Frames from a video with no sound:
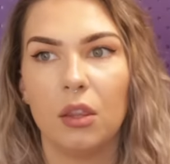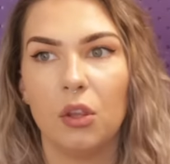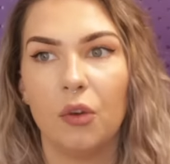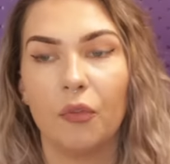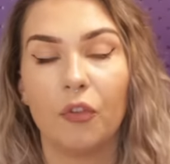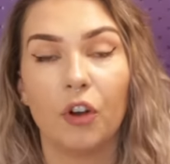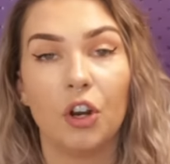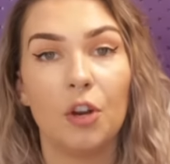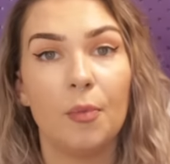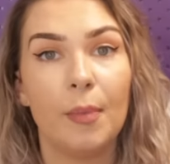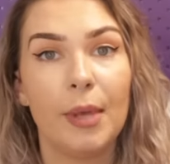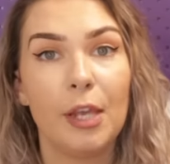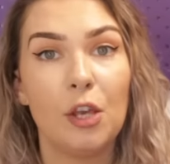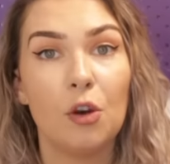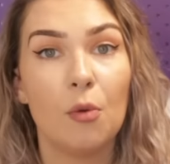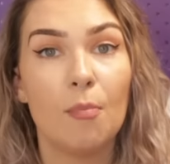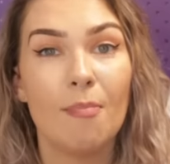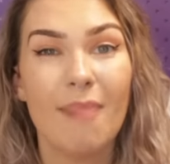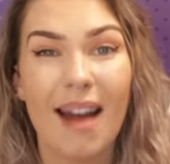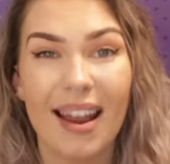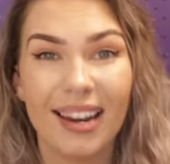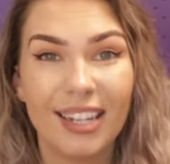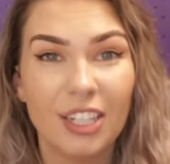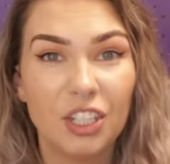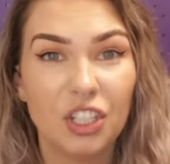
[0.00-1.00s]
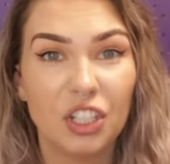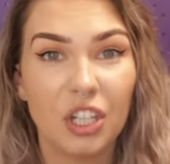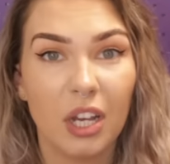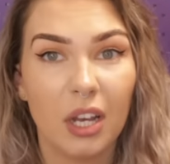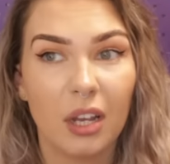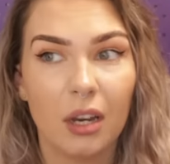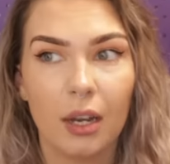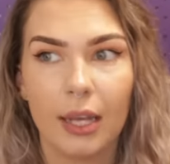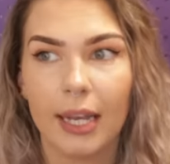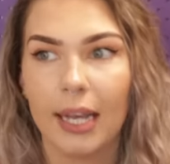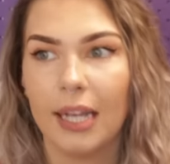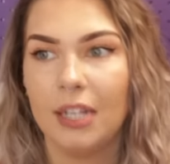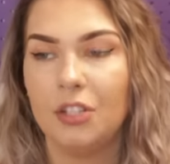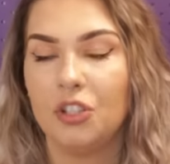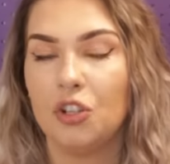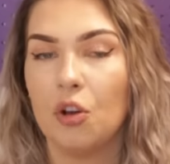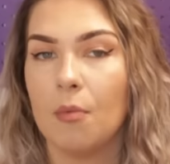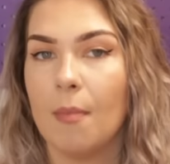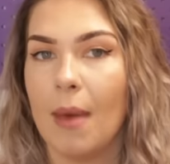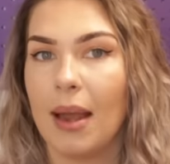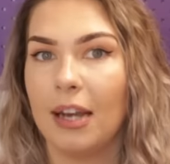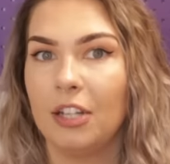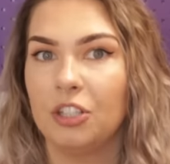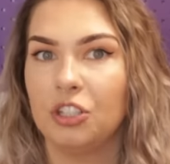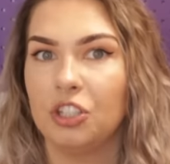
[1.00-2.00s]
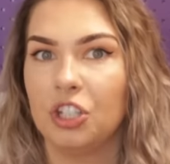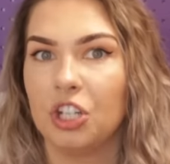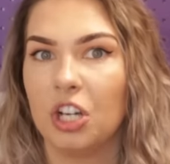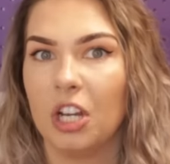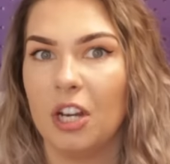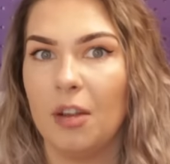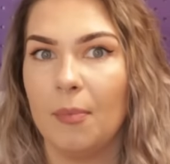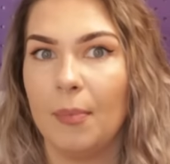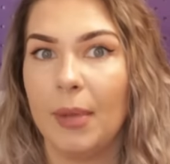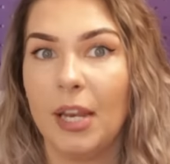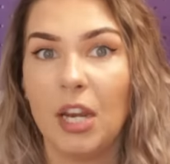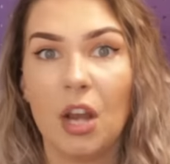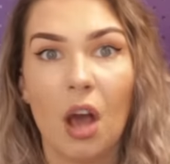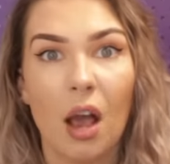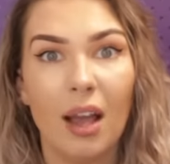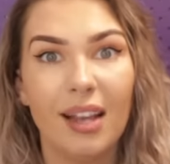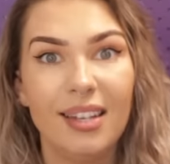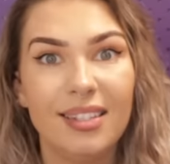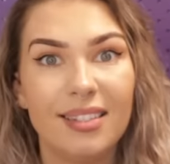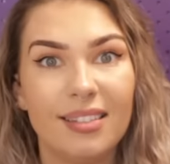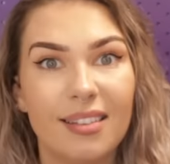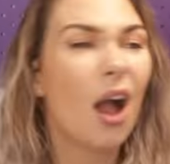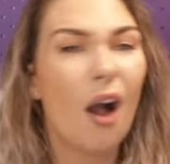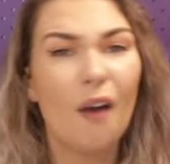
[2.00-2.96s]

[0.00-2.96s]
You've got to meet your manager. Like, is your manager going to be nice?